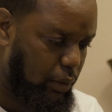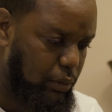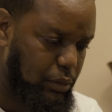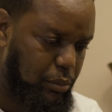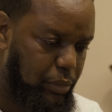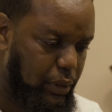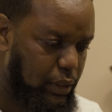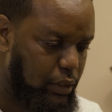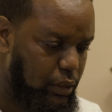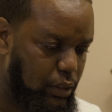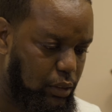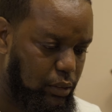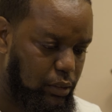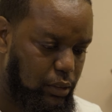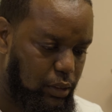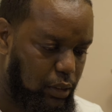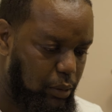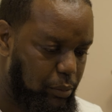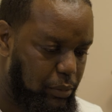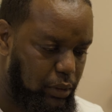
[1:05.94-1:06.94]
I was bidding on
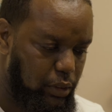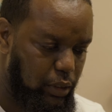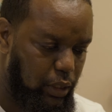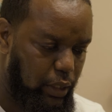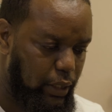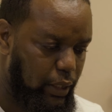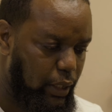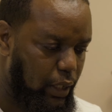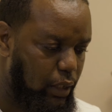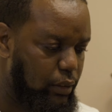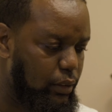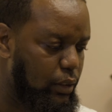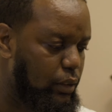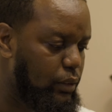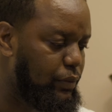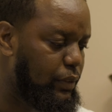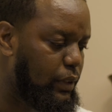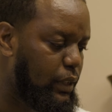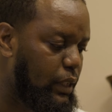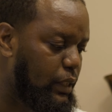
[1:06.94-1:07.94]
something. I had got a
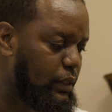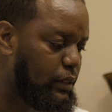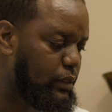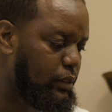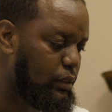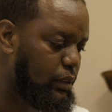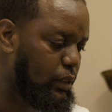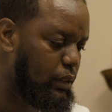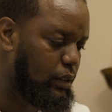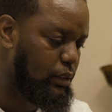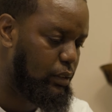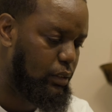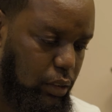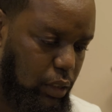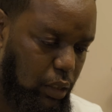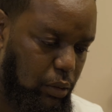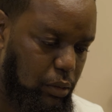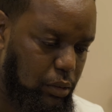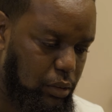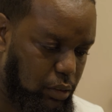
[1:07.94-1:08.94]
notification that
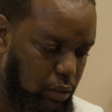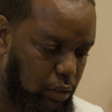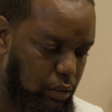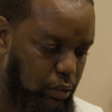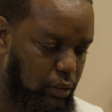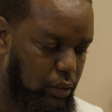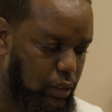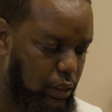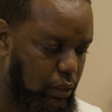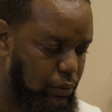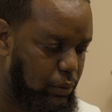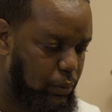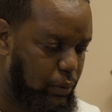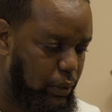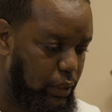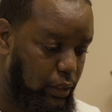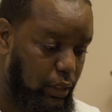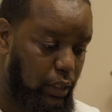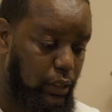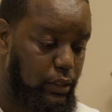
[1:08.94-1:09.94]
y'all was starting the
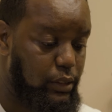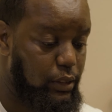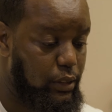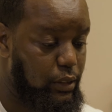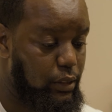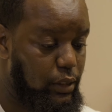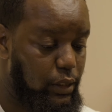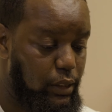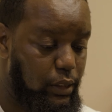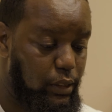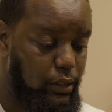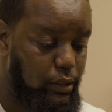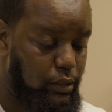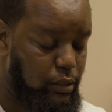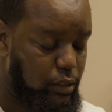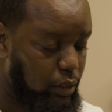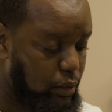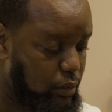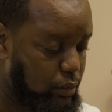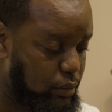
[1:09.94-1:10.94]
giveaway, and I seen these,
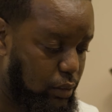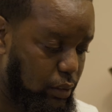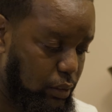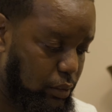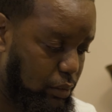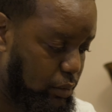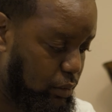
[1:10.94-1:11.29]
and I was like,